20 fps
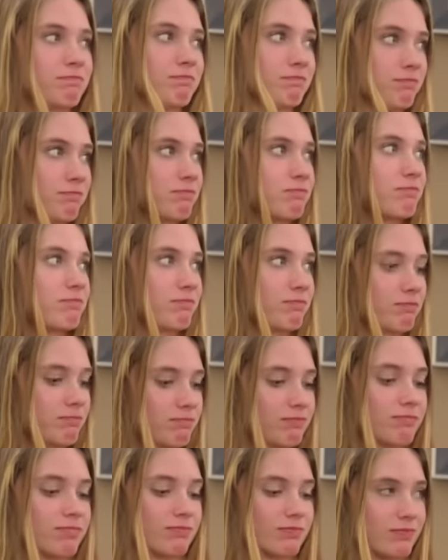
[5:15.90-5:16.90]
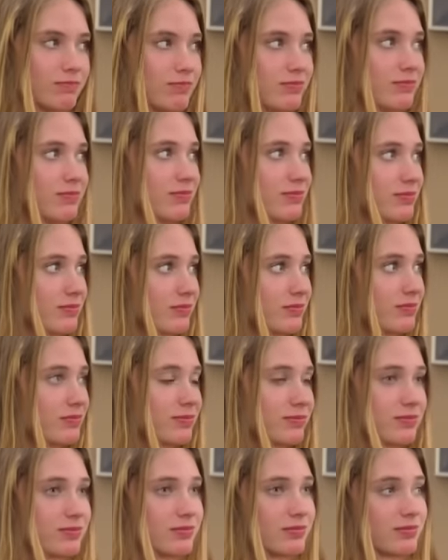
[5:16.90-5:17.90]

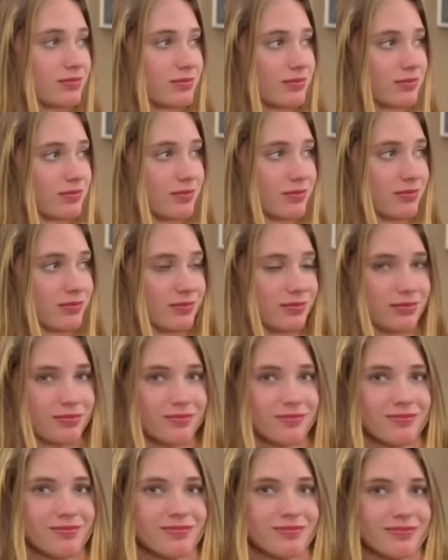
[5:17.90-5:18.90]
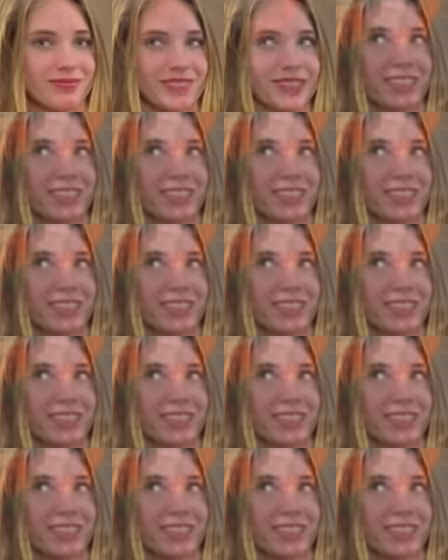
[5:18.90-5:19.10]
(not speaking)